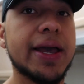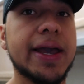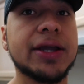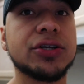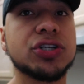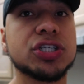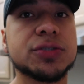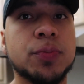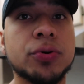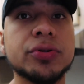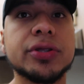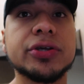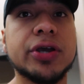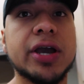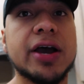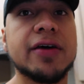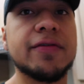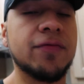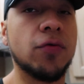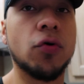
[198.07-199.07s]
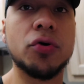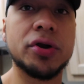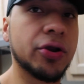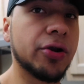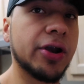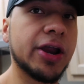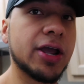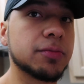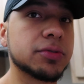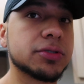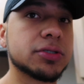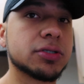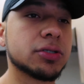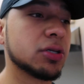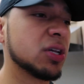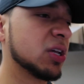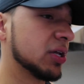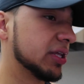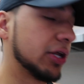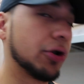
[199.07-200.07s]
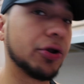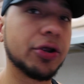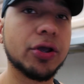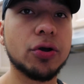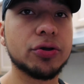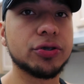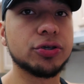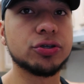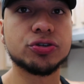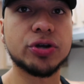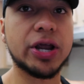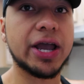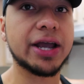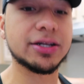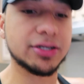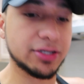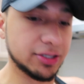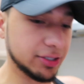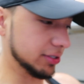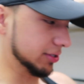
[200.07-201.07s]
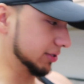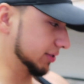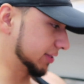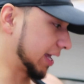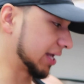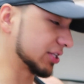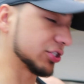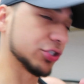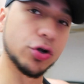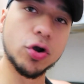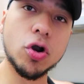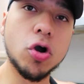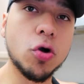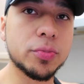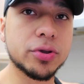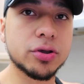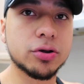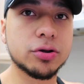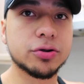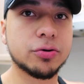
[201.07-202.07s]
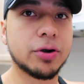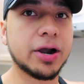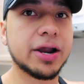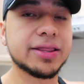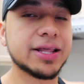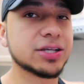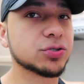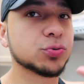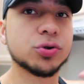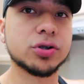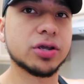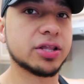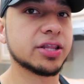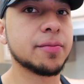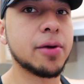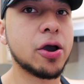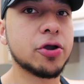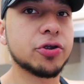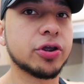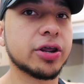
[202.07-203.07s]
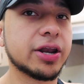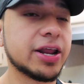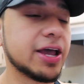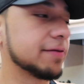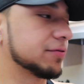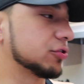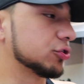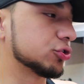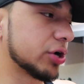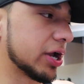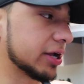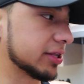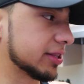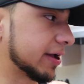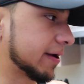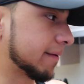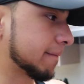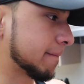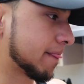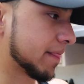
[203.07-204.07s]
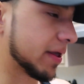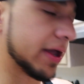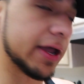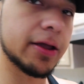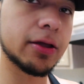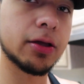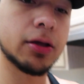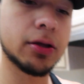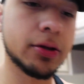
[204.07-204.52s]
and just put that you have 40 grams. There you go. You tracked, that's your oatmeal, right? That's the amount you're gonna have. You track that, okay?